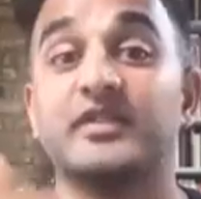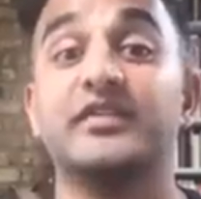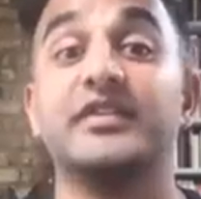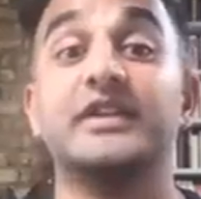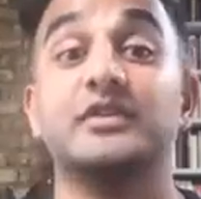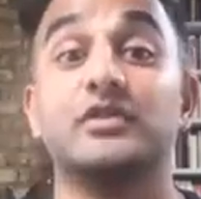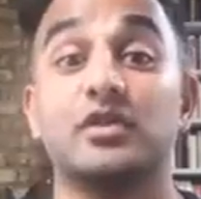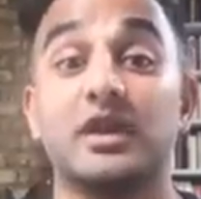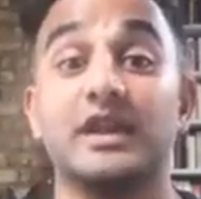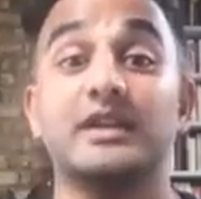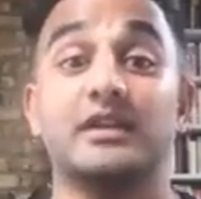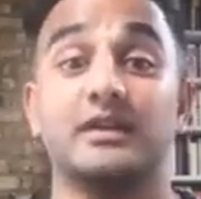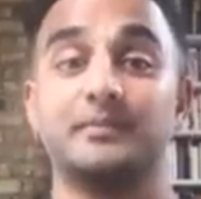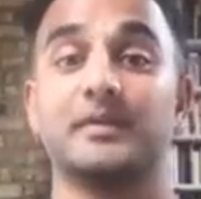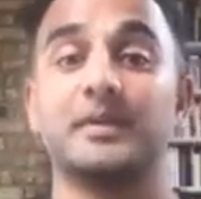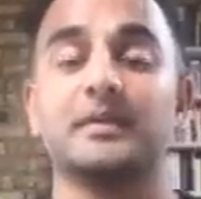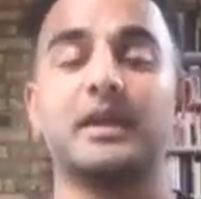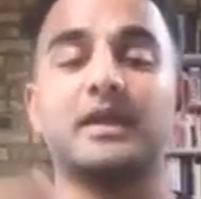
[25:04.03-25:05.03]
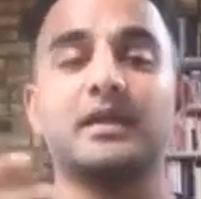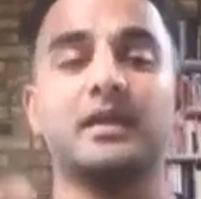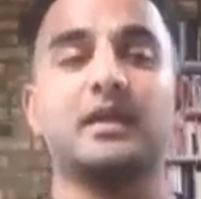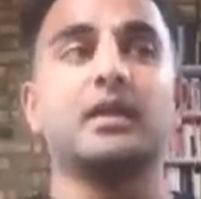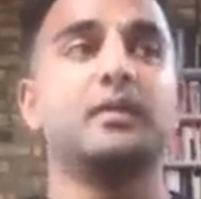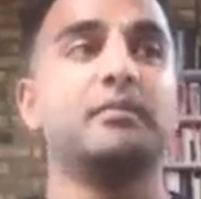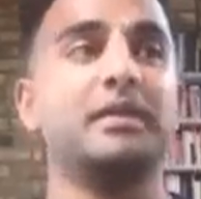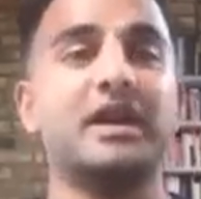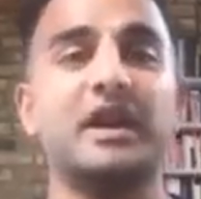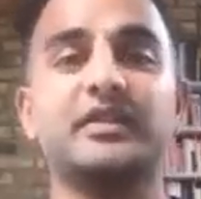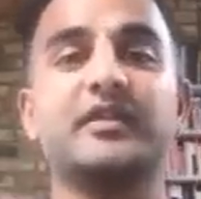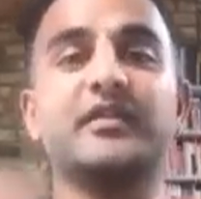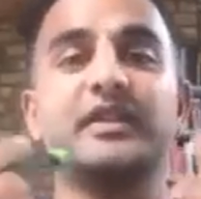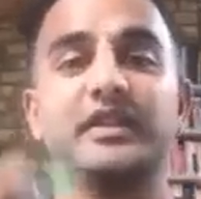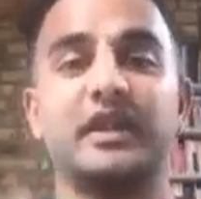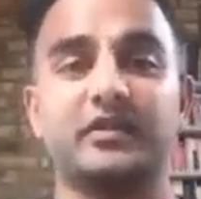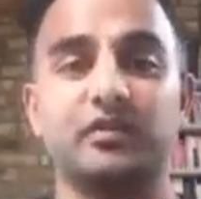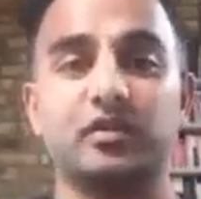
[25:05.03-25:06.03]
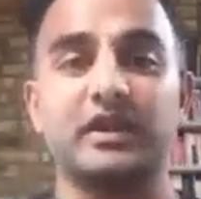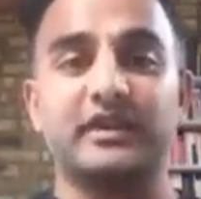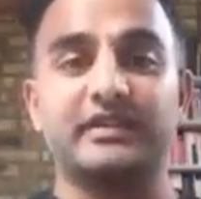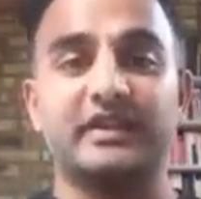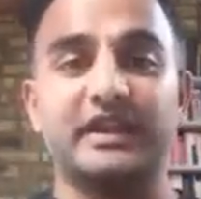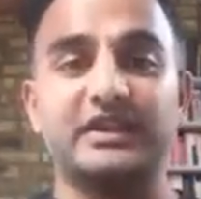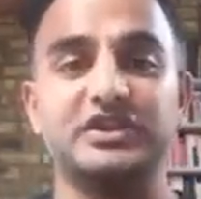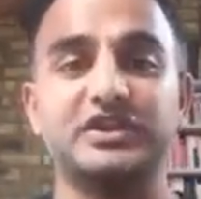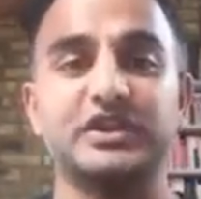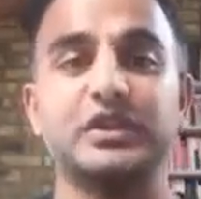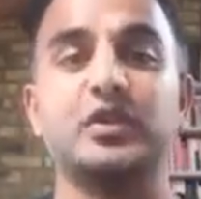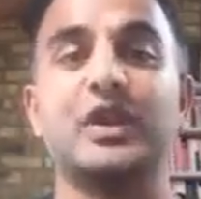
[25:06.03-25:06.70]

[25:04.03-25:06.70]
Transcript: of industrialization.